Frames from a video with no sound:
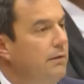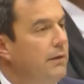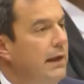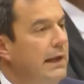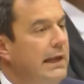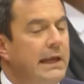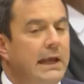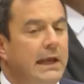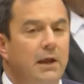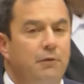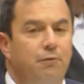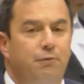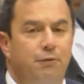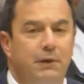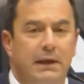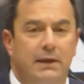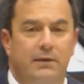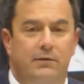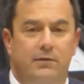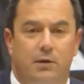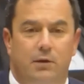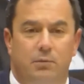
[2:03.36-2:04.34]
The legal
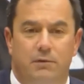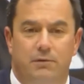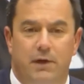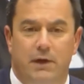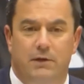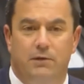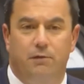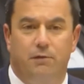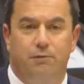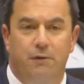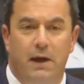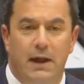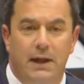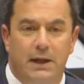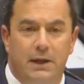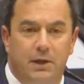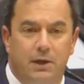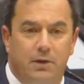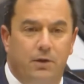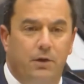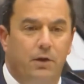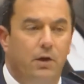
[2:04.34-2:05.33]
fees that we've had to
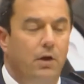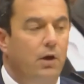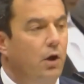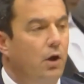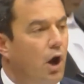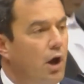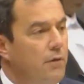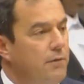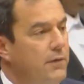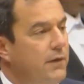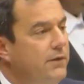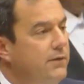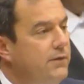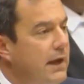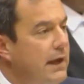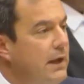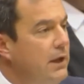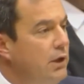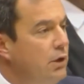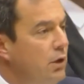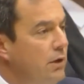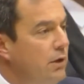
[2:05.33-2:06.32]
fund over the
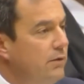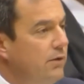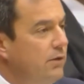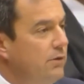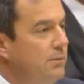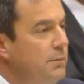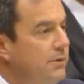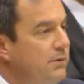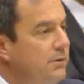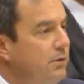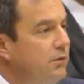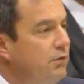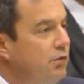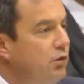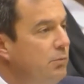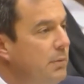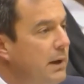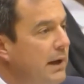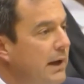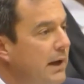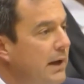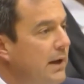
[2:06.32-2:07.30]
10 years as Mr.
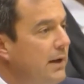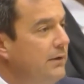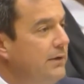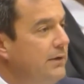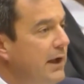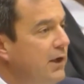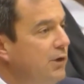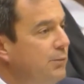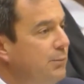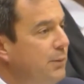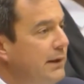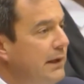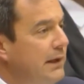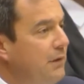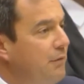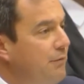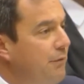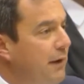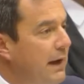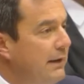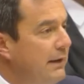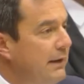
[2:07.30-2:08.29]
Zuma desperately
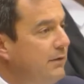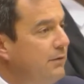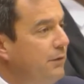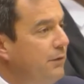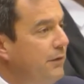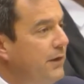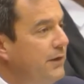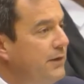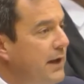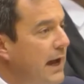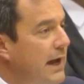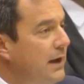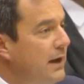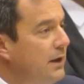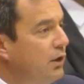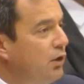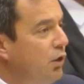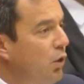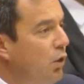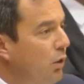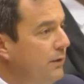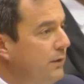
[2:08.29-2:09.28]
fights for the day
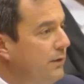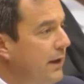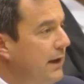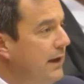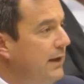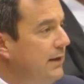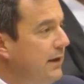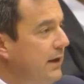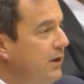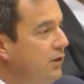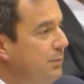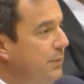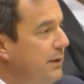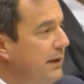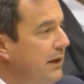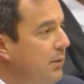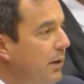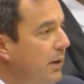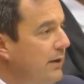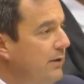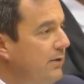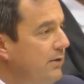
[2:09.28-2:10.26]
in court that he
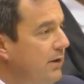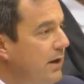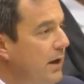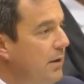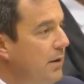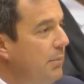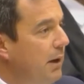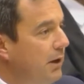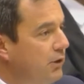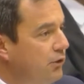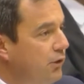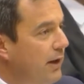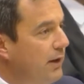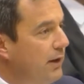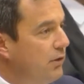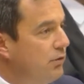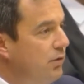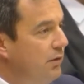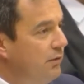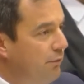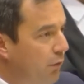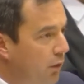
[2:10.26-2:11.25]
desperately wants by trying
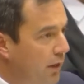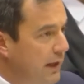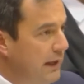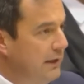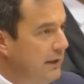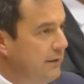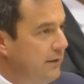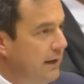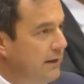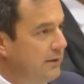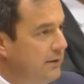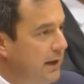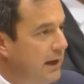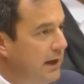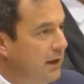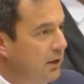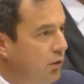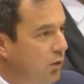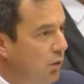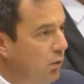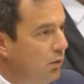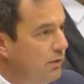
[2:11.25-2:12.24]
to avoid that day
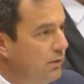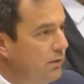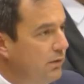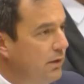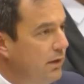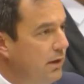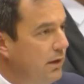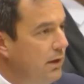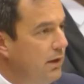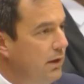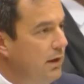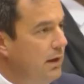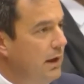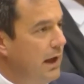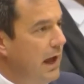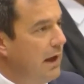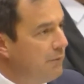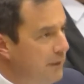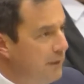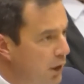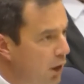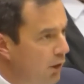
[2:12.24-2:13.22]
in court.
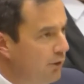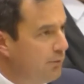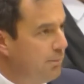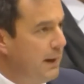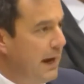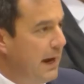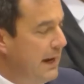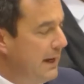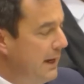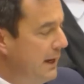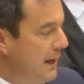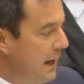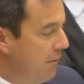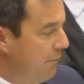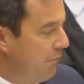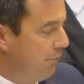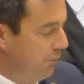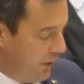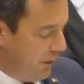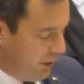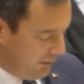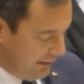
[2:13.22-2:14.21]
Have we not paid
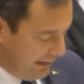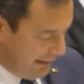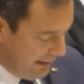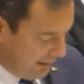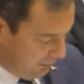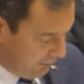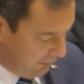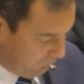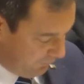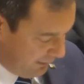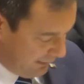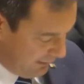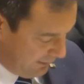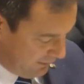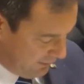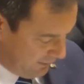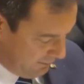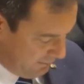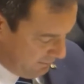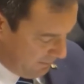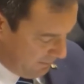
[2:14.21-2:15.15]
enough for those legal fees?